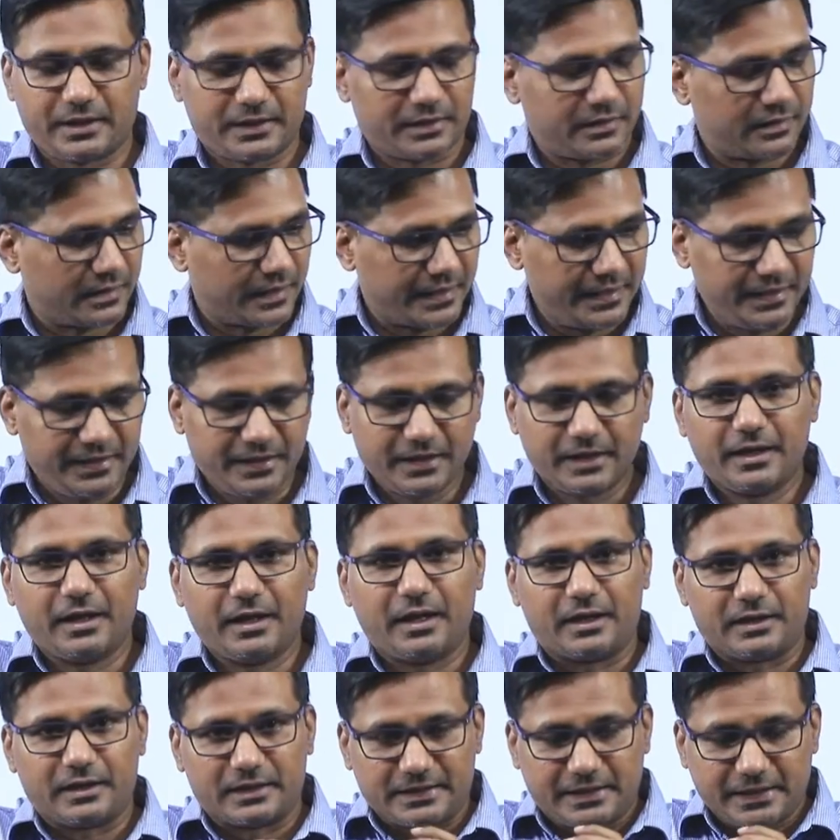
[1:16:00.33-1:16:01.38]
right?
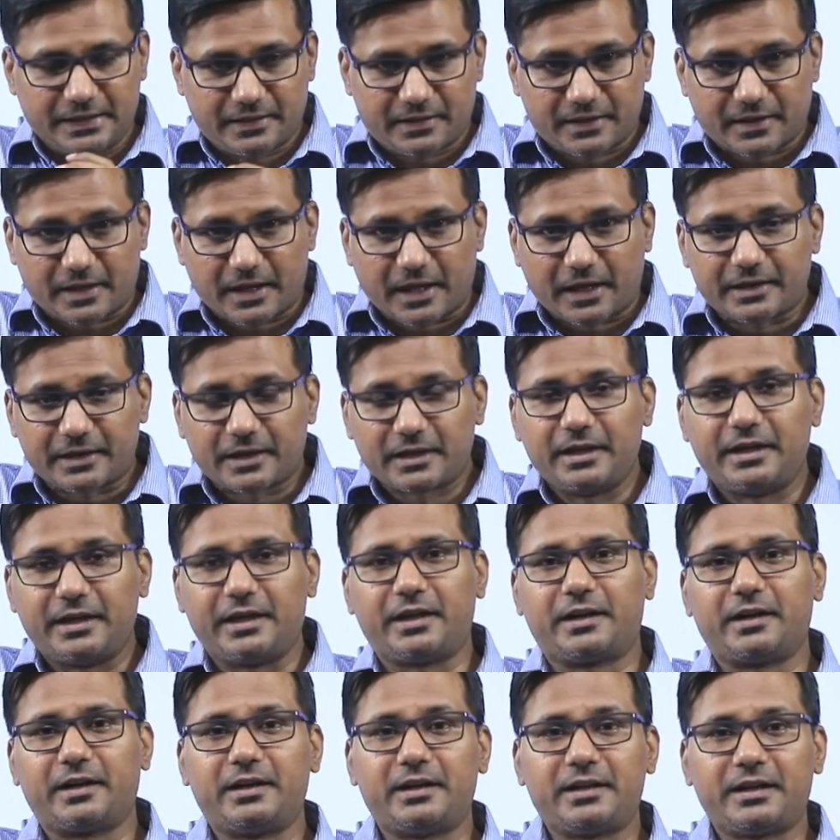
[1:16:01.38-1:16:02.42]
They are
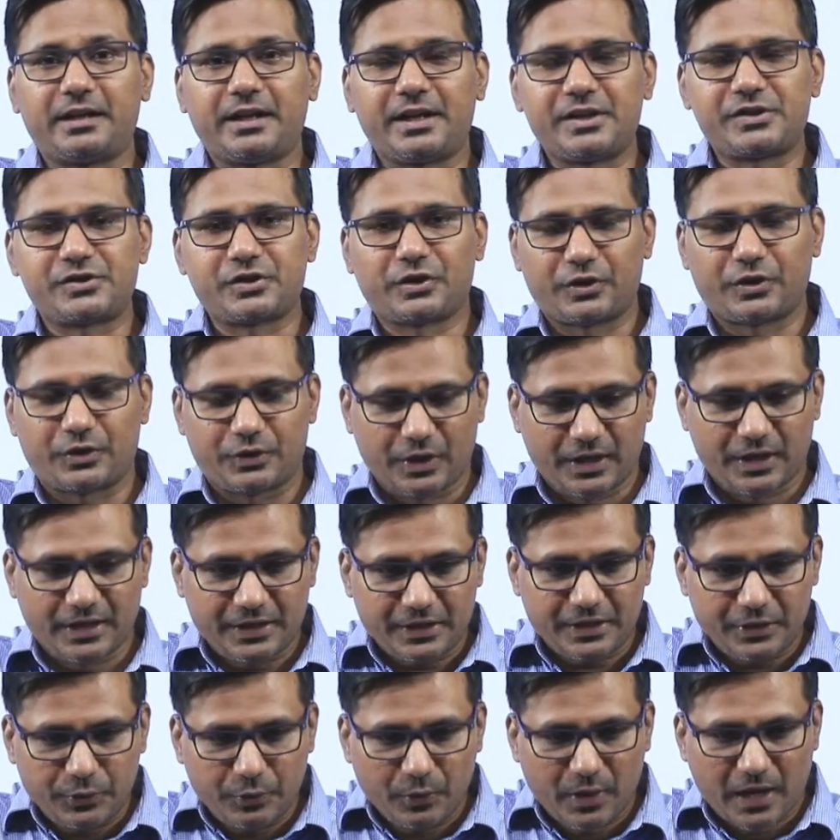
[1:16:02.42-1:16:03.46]
analytical in nature, and
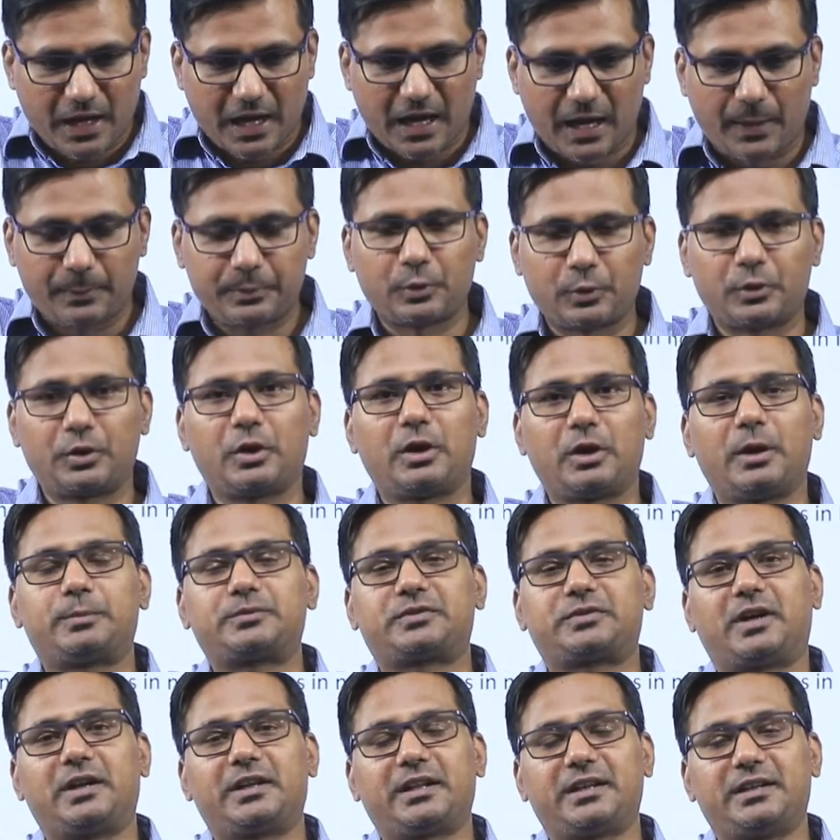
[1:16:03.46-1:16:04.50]
you have to develop
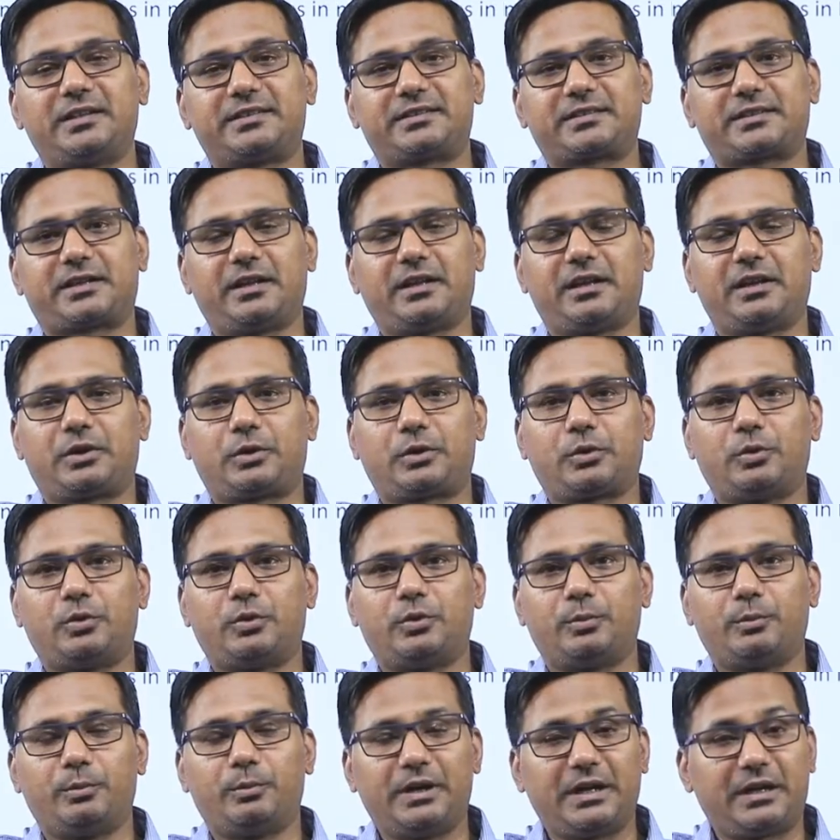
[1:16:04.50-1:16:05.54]
certain skill
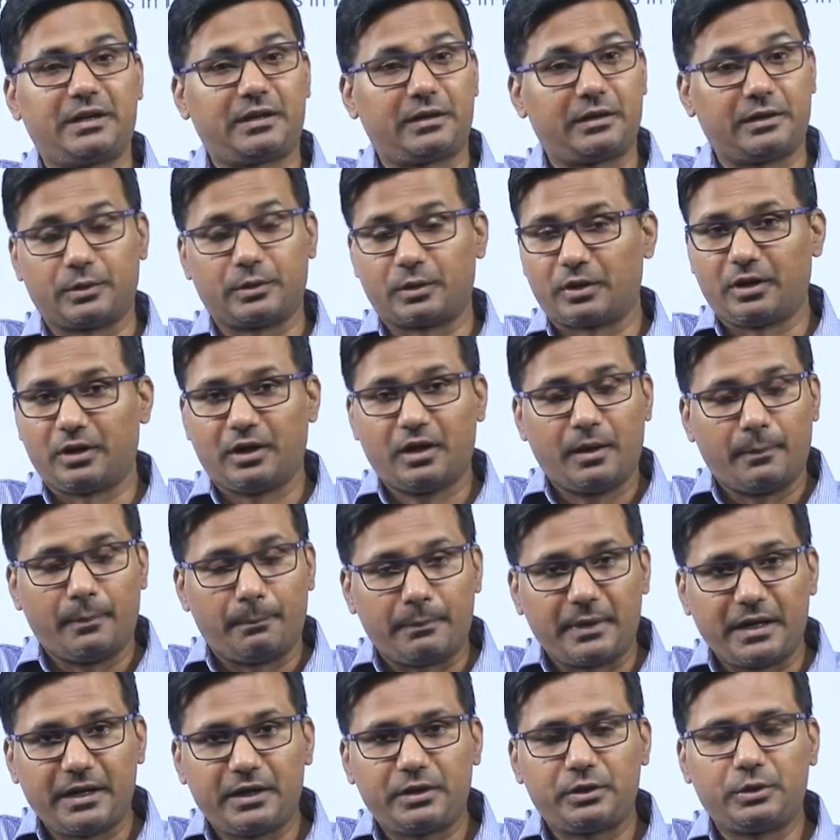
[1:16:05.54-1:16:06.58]
to
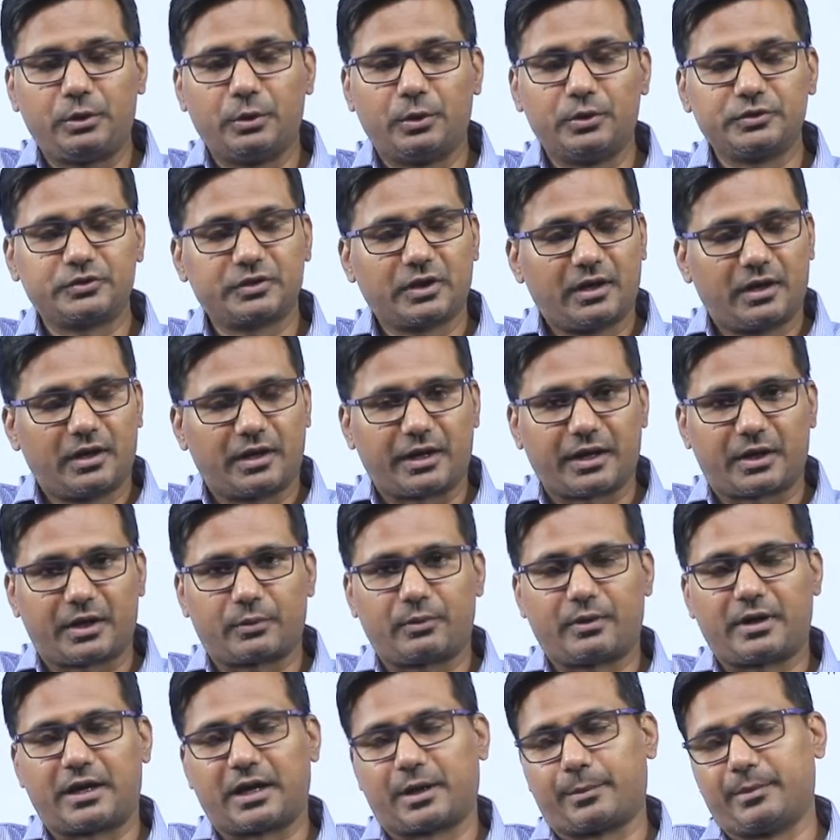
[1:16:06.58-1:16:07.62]
meet those
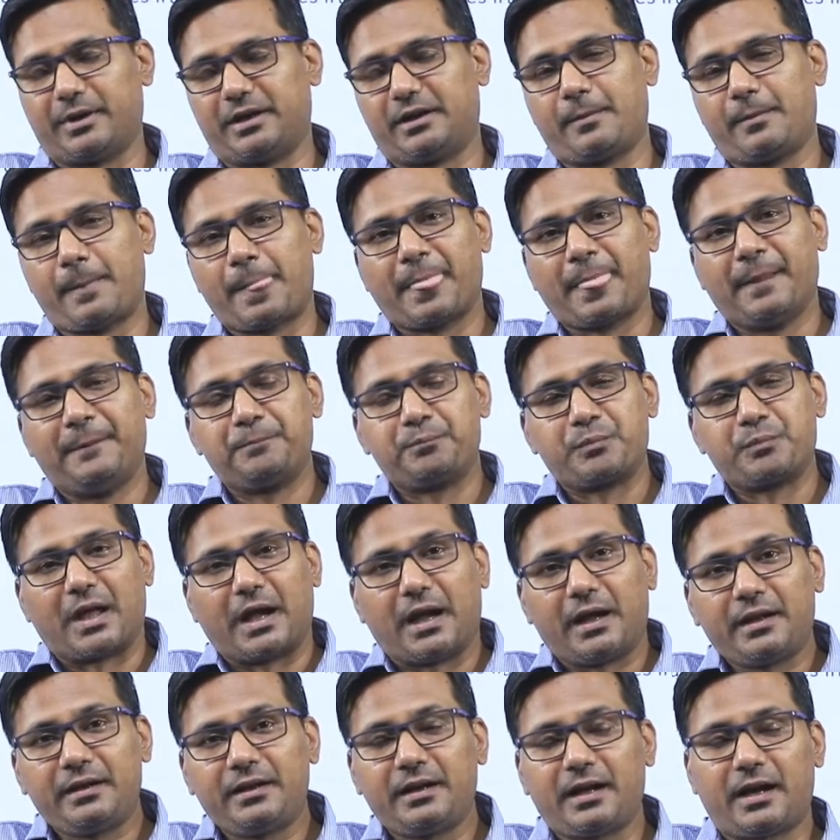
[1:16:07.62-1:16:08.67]
requirements.
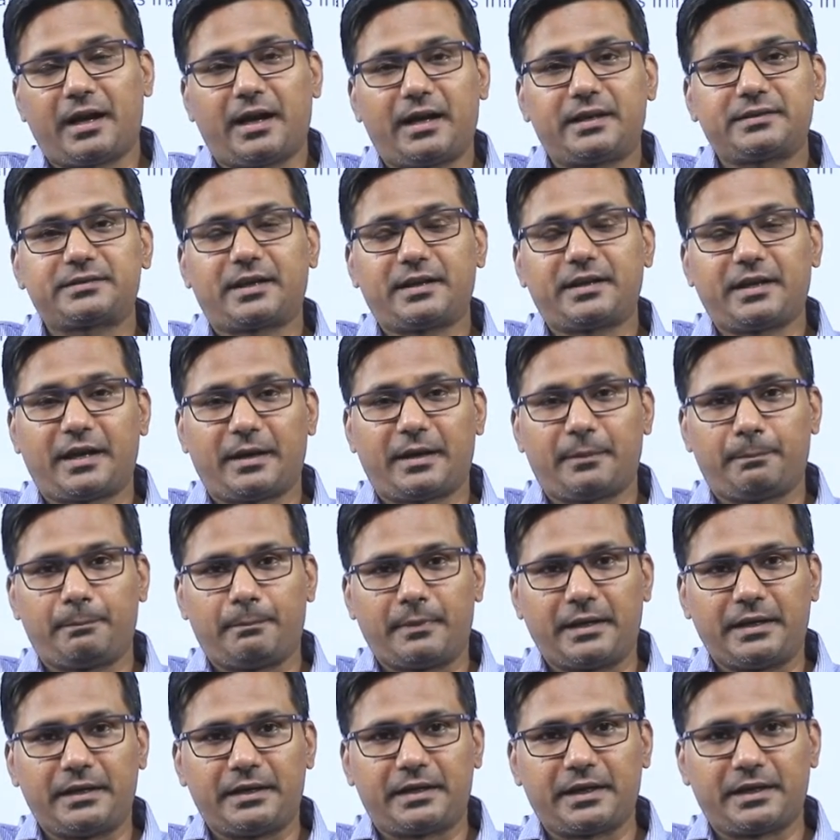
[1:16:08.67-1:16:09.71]
And as I have
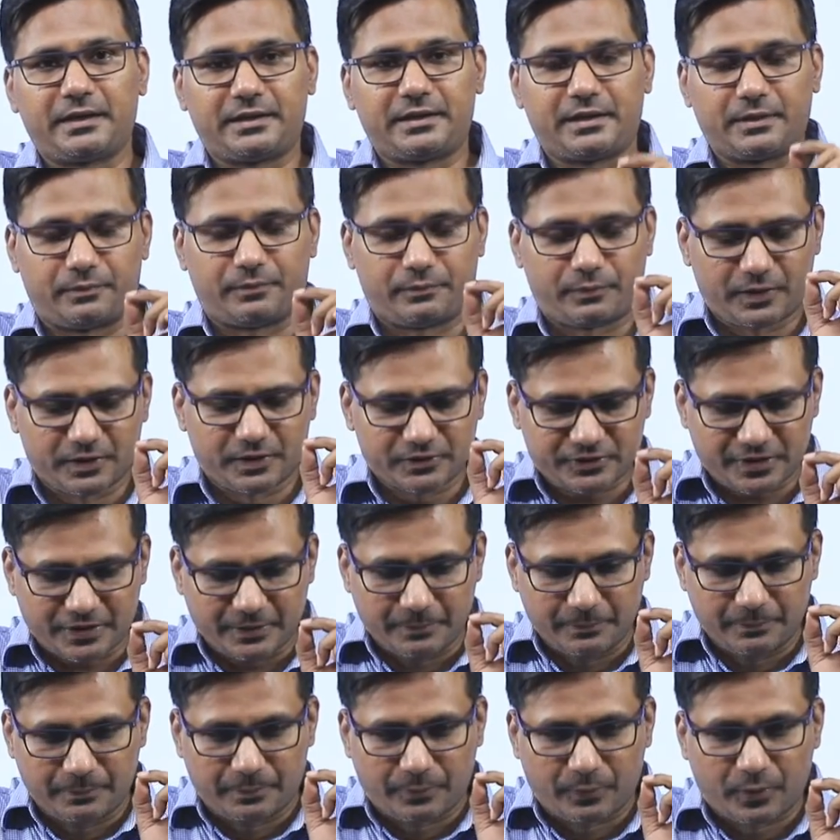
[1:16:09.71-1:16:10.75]
maintained, the first
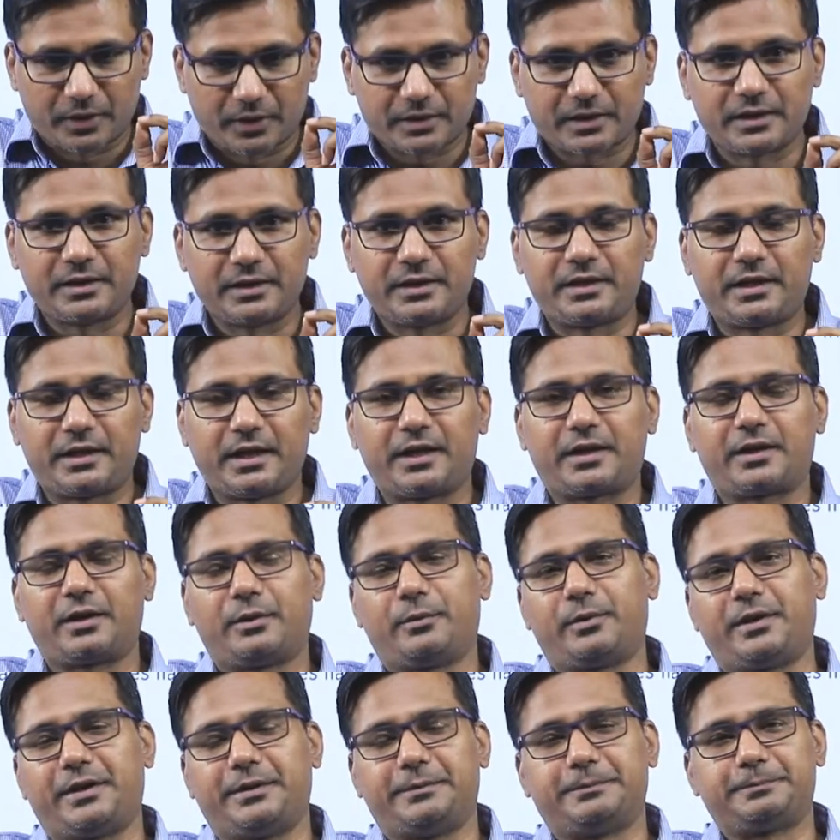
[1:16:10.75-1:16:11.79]
important takeaway,